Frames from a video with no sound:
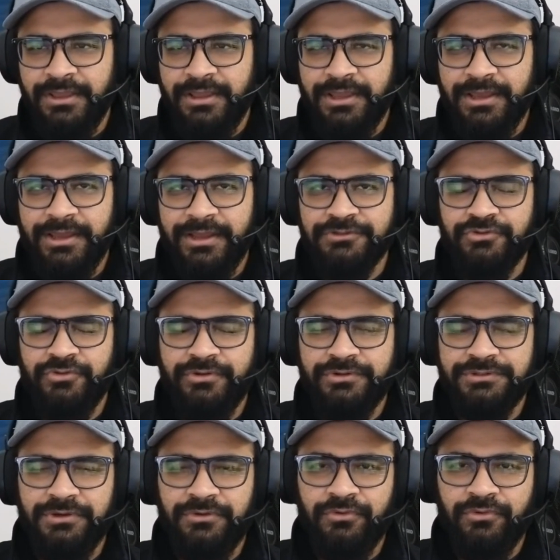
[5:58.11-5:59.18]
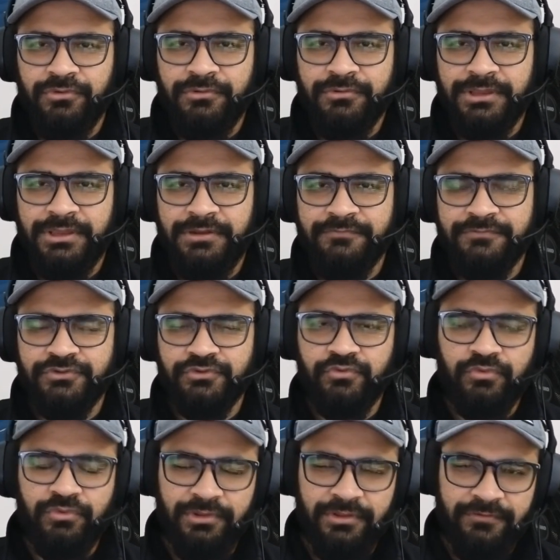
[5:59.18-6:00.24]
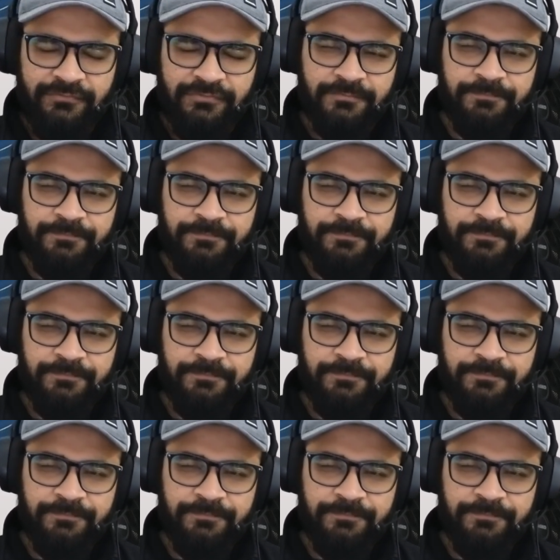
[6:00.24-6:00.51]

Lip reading: And so there's a whole kind of school of